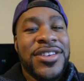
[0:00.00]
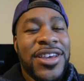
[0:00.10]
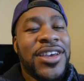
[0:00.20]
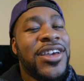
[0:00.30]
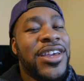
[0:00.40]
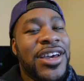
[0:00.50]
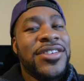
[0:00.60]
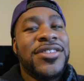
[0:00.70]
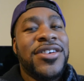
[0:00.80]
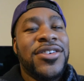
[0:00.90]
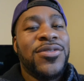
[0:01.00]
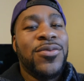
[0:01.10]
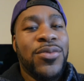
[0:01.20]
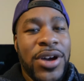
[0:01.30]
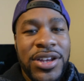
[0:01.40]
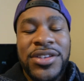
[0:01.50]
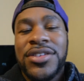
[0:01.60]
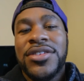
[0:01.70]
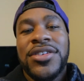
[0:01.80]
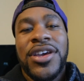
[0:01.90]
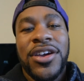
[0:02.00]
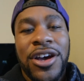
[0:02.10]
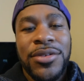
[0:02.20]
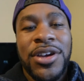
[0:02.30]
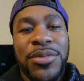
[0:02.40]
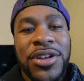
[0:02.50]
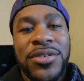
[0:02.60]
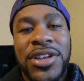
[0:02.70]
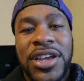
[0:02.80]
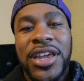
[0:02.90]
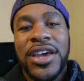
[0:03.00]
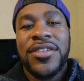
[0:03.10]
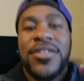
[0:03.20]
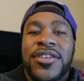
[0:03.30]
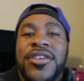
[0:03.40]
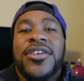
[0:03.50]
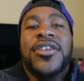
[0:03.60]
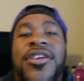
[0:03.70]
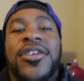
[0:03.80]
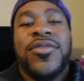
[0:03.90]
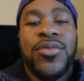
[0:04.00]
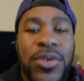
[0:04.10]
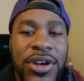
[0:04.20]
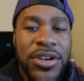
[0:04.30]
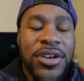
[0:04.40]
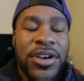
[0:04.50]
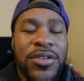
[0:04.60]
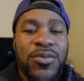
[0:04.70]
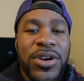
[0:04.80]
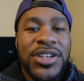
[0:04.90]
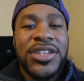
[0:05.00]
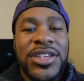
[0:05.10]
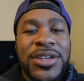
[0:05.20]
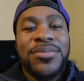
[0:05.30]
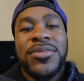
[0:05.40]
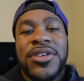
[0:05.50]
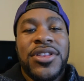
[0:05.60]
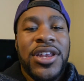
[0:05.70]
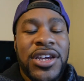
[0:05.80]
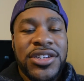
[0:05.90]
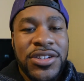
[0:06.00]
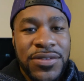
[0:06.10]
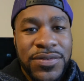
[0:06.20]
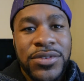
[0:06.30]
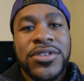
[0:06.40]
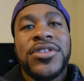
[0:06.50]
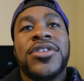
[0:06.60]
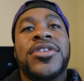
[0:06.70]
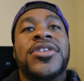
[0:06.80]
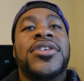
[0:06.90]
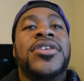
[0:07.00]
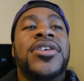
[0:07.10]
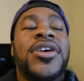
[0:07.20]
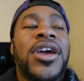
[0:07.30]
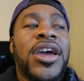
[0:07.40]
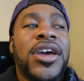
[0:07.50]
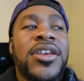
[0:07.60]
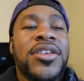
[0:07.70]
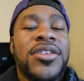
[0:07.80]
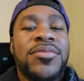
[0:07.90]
take a guess on what, and comment down below, take a guess of what, on what team that I cheer for. And